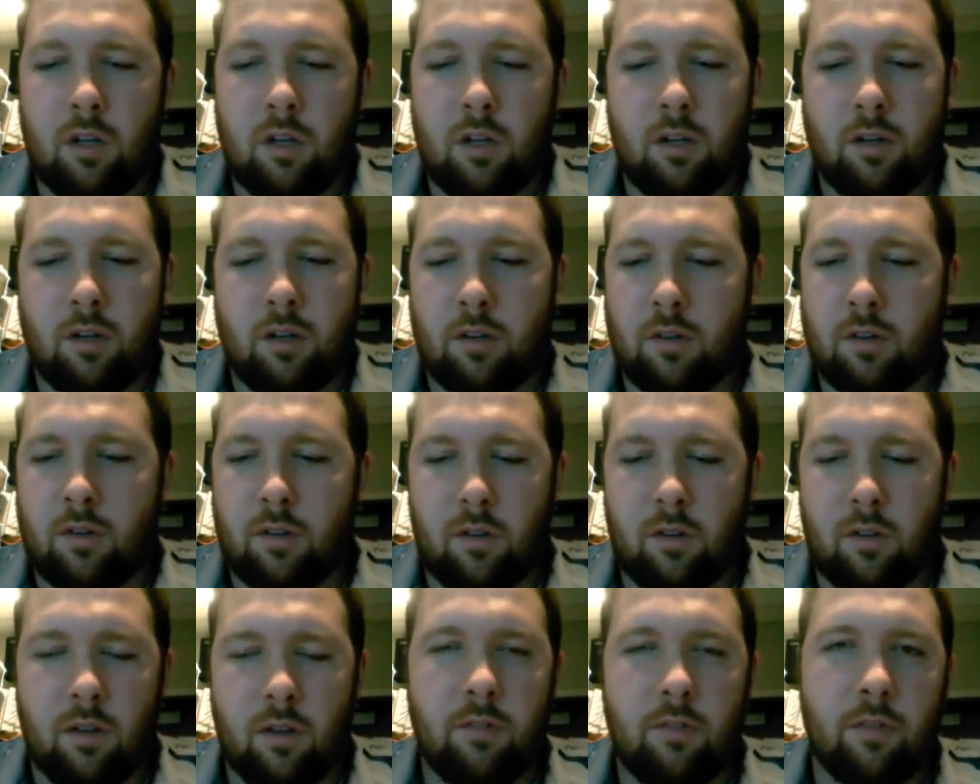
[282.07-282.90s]
Just
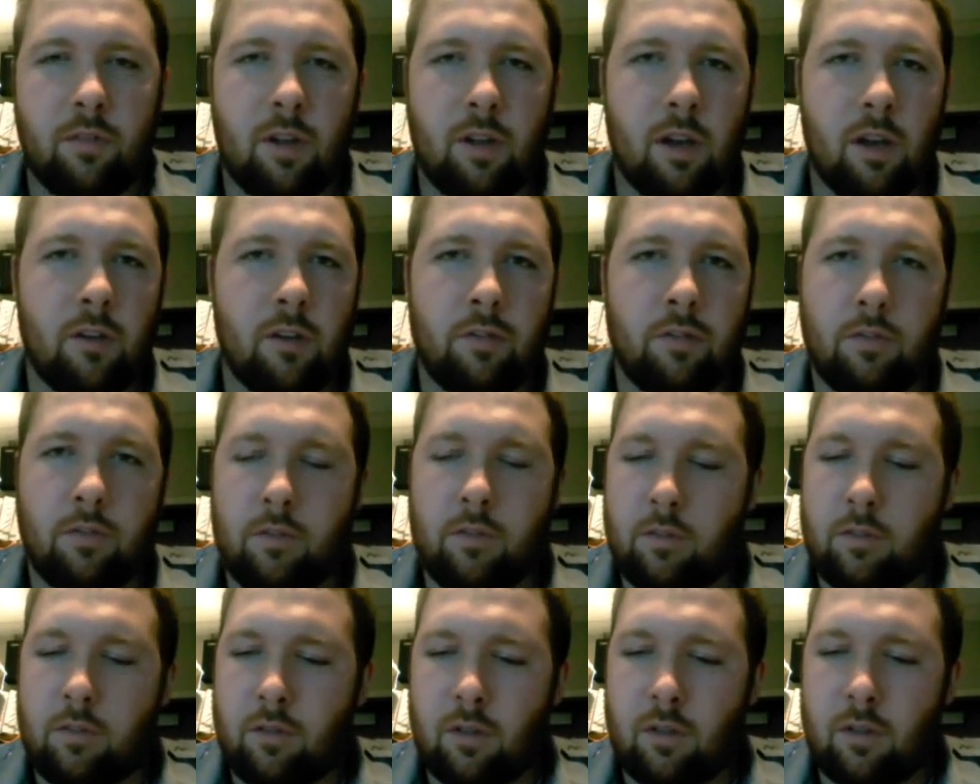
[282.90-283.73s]
live life.
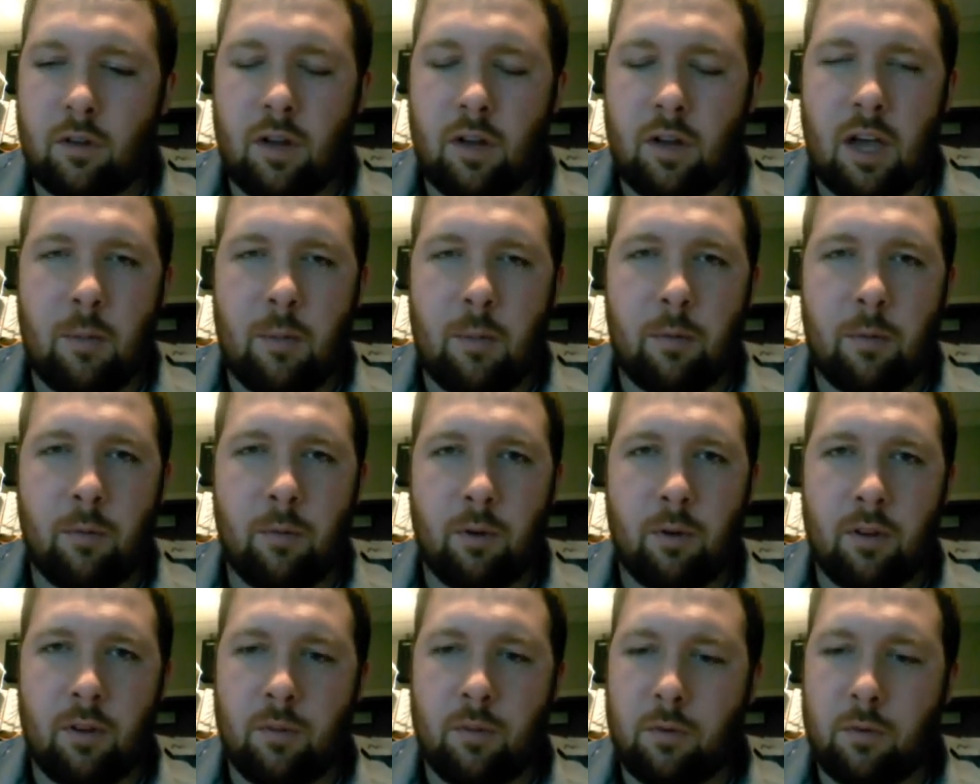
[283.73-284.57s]
It'll happen
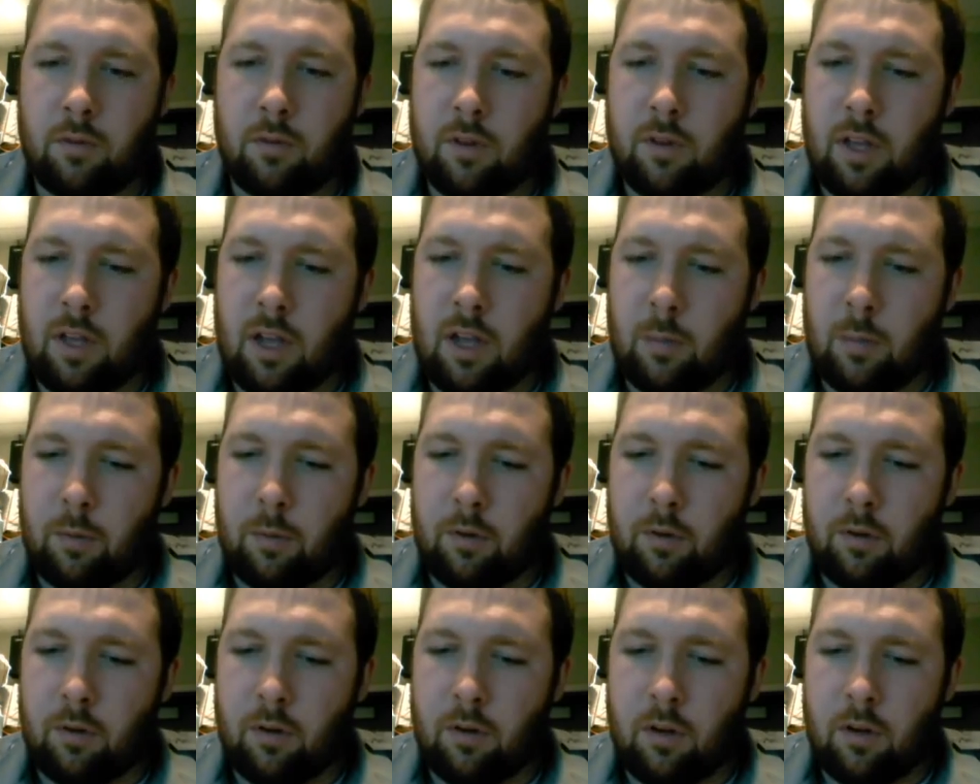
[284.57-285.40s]
when it's supposed to
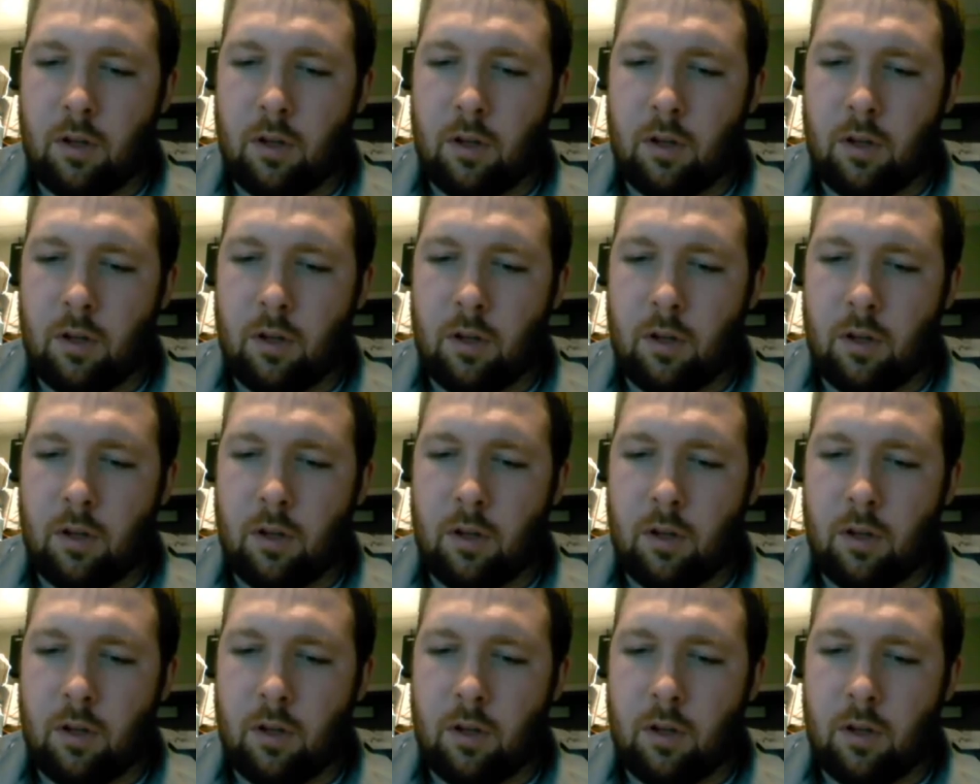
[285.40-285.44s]
happen.